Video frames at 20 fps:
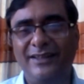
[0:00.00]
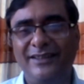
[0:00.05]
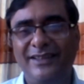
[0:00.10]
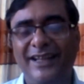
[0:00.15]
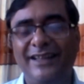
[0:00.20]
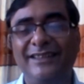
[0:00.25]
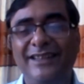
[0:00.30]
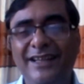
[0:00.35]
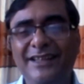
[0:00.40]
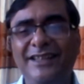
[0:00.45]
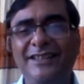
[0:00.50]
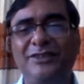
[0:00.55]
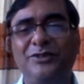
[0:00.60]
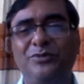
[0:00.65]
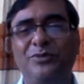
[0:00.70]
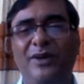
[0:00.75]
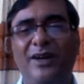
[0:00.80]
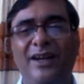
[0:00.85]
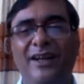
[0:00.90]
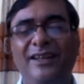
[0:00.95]
And that is
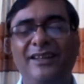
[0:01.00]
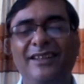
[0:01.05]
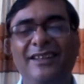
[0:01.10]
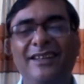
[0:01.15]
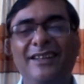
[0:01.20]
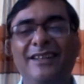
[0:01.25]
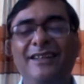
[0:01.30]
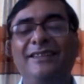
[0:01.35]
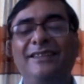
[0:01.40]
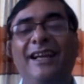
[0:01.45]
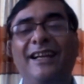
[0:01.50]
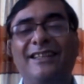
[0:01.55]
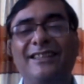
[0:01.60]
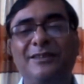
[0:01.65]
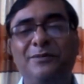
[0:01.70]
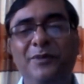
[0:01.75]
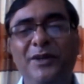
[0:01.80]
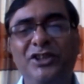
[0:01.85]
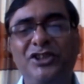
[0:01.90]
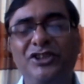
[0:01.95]
why the
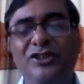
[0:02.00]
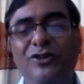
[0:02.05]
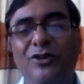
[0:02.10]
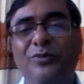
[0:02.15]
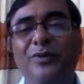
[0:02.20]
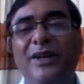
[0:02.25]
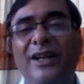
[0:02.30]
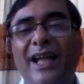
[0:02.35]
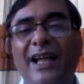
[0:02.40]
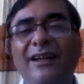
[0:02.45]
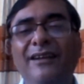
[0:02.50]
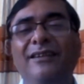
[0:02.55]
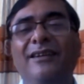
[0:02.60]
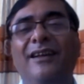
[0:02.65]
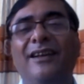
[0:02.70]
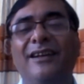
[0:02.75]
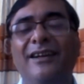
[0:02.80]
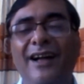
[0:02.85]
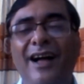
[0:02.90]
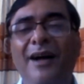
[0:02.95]
expression of her
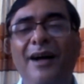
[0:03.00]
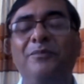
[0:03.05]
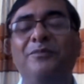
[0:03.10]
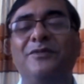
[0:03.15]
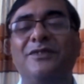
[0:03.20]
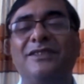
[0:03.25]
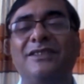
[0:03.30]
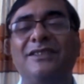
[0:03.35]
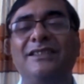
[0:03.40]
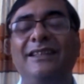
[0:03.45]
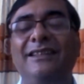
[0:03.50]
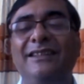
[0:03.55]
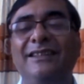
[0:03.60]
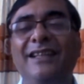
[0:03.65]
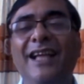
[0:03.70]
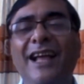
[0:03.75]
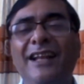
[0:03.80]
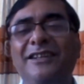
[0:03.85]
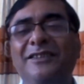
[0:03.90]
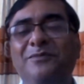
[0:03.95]
anger comes in
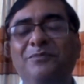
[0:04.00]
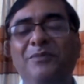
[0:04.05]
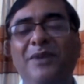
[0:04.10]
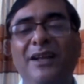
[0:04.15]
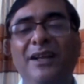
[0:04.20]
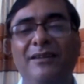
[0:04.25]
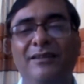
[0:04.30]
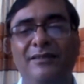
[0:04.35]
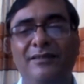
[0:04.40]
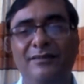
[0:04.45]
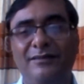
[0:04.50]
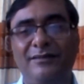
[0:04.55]
that manner.